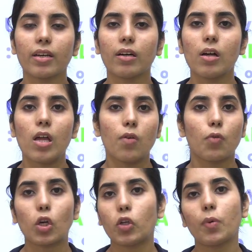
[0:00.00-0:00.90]
the
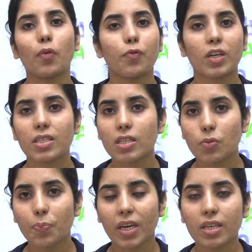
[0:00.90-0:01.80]
volume of phase
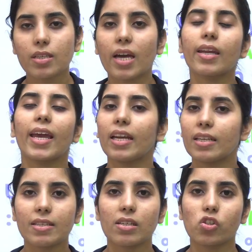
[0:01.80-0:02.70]
space and
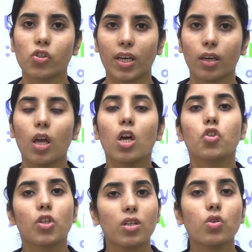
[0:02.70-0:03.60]
any such thing.
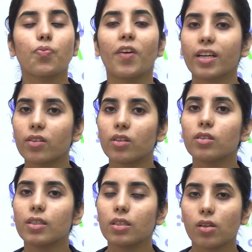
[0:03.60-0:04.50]
So this
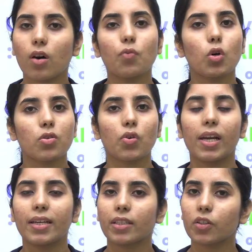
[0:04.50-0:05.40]
factor, this term was
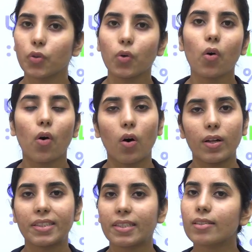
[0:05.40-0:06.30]
related to
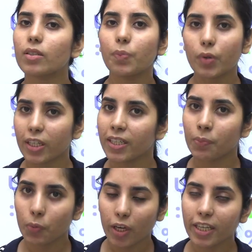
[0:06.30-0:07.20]
all these
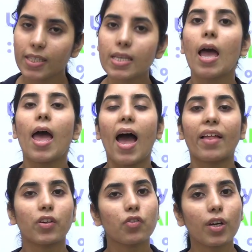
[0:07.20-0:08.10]
important points,
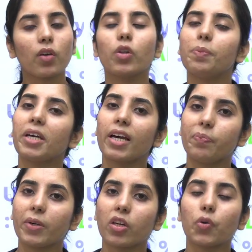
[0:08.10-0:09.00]
and the trick will be
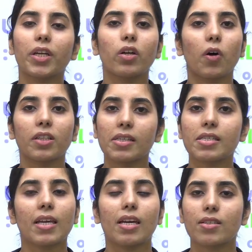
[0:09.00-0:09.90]
helping you in all
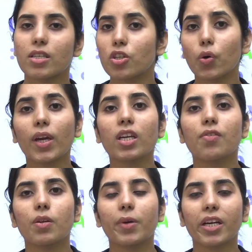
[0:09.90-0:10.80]
these cases. You can
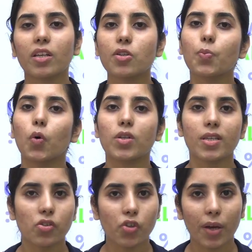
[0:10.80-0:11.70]
even practice more
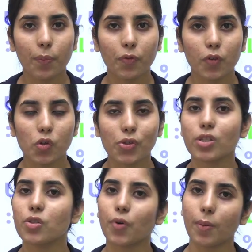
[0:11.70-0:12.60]
such type of
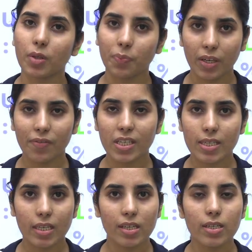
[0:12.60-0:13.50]
questions from the
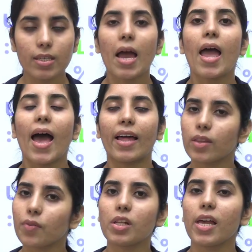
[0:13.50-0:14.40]
previous years, and
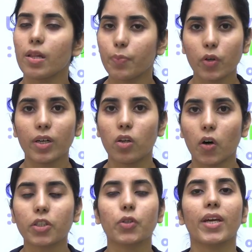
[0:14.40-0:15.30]
they will help you a
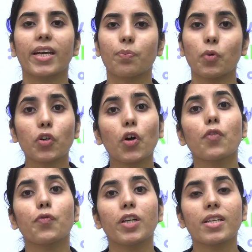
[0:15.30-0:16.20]
lot to get more
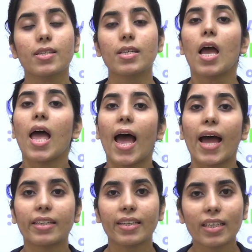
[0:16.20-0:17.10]
confidence
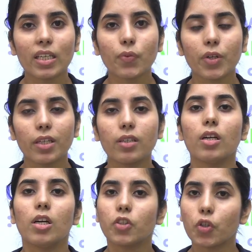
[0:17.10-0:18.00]
and even
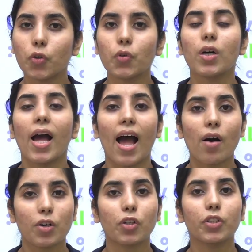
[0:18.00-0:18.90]
to
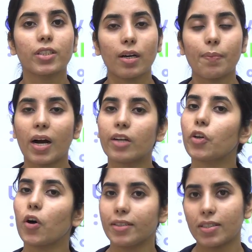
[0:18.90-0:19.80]
have a good command
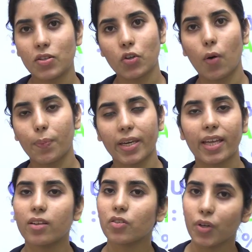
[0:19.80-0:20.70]
on this topic
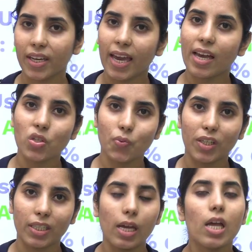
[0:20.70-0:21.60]
and the trick as
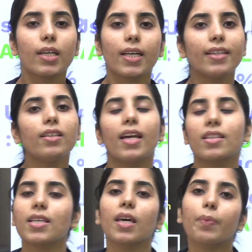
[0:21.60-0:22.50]
well. Clear?
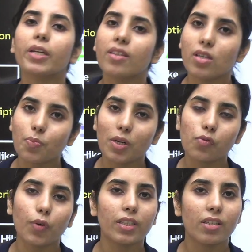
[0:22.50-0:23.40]
Let's keep it this much
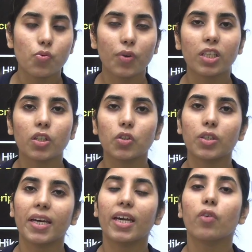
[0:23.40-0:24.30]
for this video
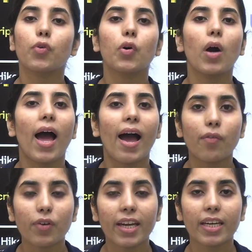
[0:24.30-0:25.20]
today. If you
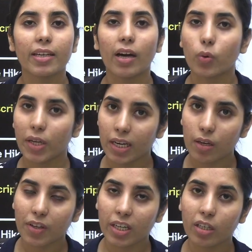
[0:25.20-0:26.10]
have any doubt
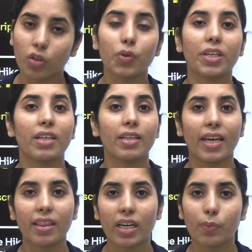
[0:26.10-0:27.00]
anywhere and you didn't
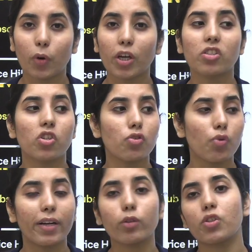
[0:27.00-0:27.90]
get that point, just
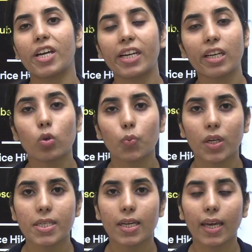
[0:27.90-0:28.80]
try to check it out
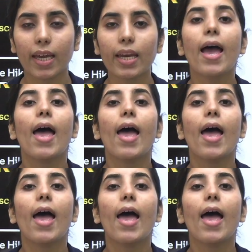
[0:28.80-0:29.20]
once again.